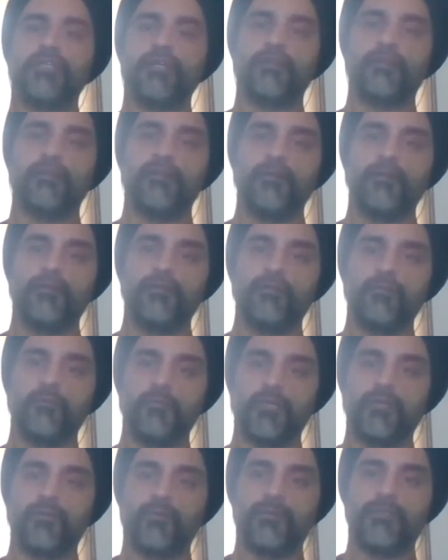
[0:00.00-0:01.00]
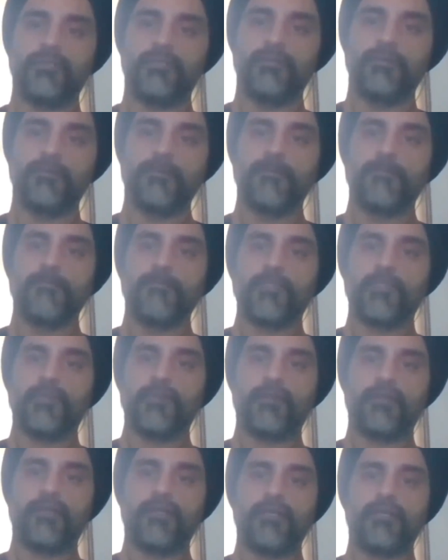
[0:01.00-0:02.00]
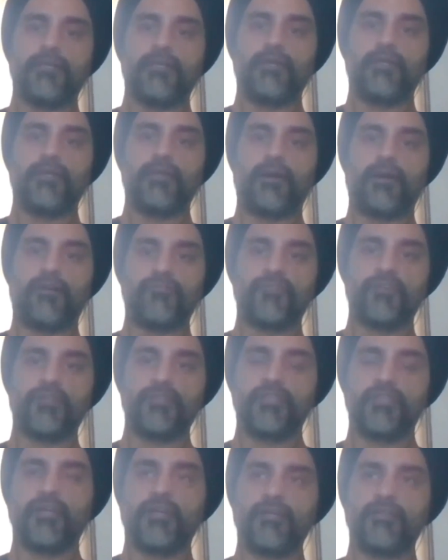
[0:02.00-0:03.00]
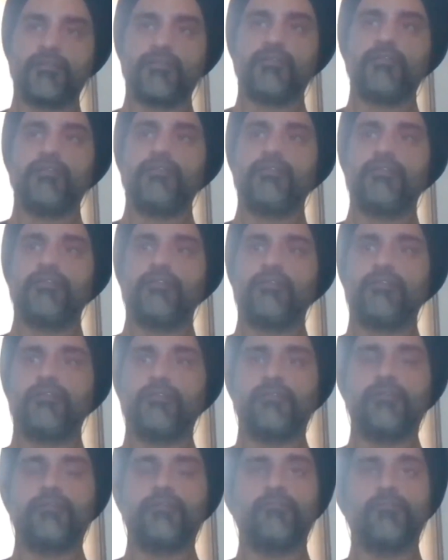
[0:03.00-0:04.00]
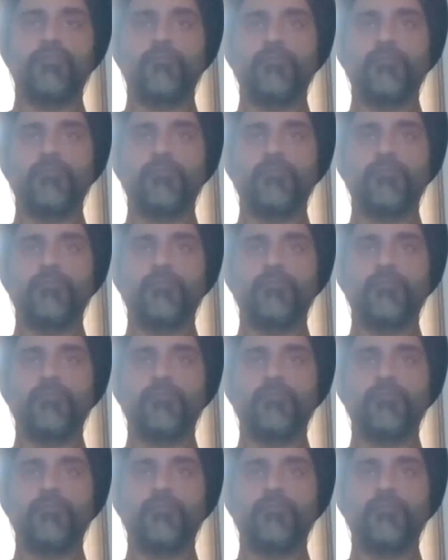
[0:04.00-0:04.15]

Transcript: tech to begin with, right? And after that, we